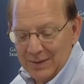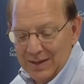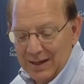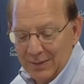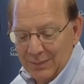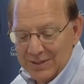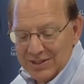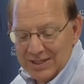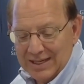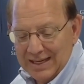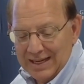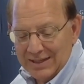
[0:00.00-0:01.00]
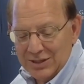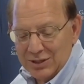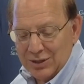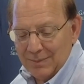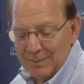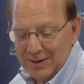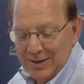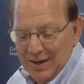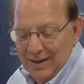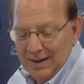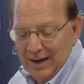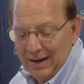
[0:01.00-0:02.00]
uh, which he had determined
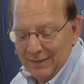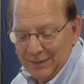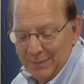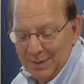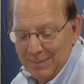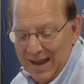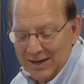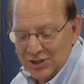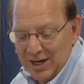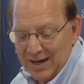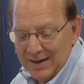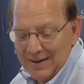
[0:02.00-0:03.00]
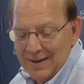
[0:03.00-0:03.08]
uh, from the Magi.